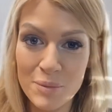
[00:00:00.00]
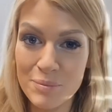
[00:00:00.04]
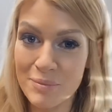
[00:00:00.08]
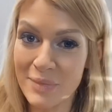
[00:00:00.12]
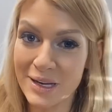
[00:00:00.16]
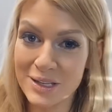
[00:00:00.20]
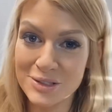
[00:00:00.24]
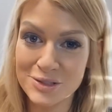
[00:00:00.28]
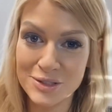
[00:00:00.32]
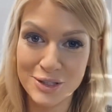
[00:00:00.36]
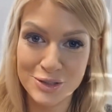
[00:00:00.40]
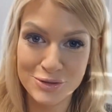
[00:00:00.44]

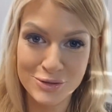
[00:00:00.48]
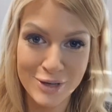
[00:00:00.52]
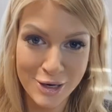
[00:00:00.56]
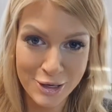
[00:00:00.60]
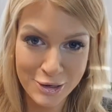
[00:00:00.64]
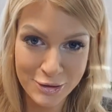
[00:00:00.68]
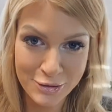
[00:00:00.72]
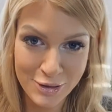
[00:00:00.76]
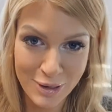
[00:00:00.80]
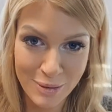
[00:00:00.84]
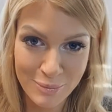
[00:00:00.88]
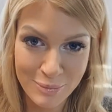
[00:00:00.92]
make sure you track
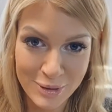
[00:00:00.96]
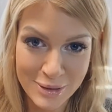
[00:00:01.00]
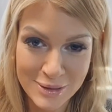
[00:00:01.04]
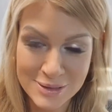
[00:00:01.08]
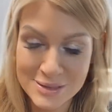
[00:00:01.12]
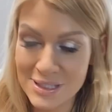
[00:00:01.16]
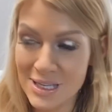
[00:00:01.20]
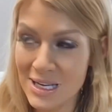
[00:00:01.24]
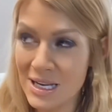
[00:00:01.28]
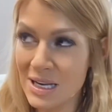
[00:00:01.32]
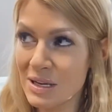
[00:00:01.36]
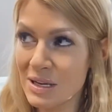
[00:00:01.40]
your
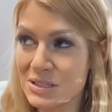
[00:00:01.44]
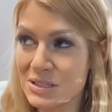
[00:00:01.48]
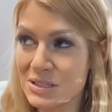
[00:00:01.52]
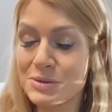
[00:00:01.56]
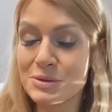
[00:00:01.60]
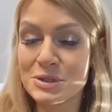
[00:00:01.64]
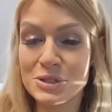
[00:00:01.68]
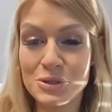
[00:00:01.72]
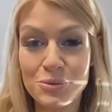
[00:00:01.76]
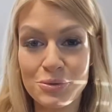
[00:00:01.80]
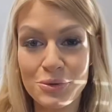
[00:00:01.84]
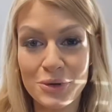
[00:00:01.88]
numbers,
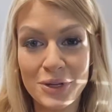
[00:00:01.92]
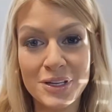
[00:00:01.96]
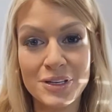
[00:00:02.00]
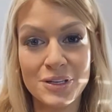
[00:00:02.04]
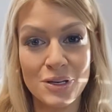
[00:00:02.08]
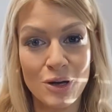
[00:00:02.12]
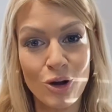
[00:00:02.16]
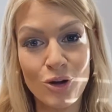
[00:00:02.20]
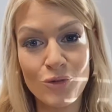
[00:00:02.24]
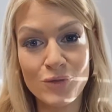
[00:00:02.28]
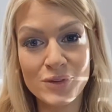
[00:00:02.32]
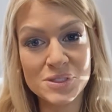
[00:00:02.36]
to really
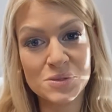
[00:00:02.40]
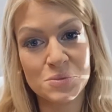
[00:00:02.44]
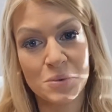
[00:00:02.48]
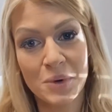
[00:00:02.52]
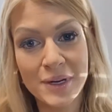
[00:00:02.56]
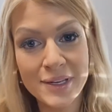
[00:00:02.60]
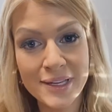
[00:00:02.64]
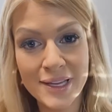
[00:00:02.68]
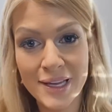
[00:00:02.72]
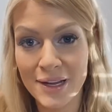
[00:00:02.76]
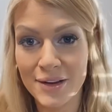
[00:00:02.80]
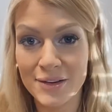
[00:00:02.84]
know if it's
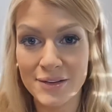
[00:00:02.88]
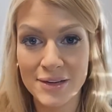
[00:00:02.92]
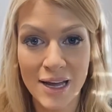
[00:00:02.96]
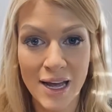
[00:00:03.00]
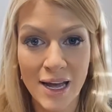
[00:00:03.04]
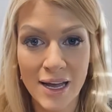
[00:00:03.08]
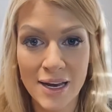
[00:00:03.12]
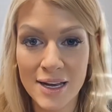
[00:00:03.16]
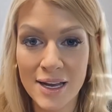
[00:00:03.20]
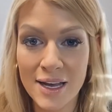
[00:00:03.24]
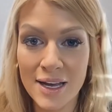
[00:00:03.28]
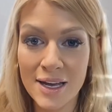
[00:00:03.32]
working or not.